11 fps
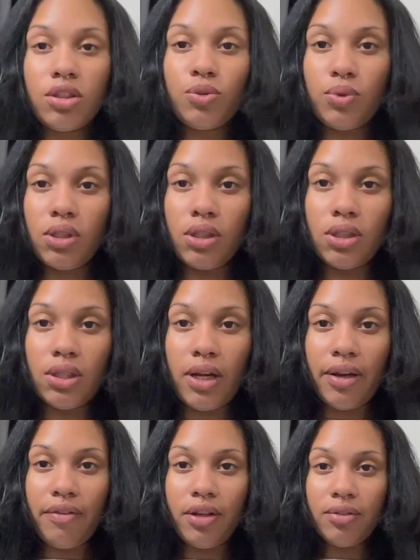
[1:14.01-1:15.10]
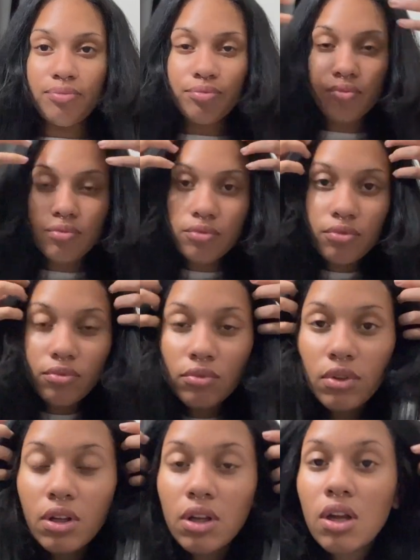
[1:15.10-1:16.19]
what it looks like, right?
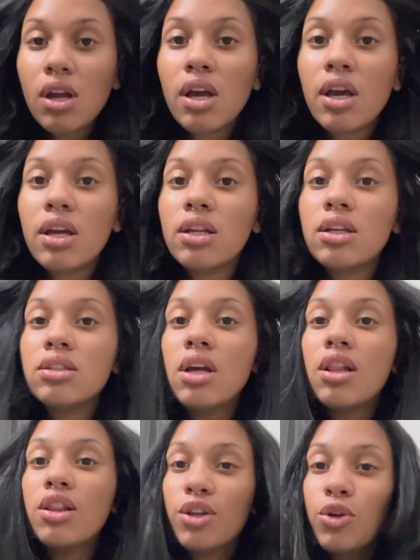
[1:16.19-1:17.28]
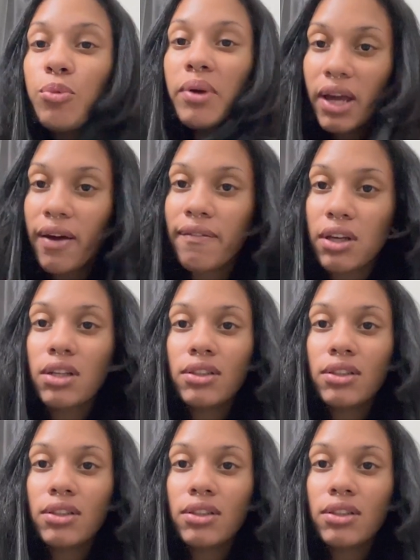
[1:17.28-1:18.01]
It is a little bit heavy,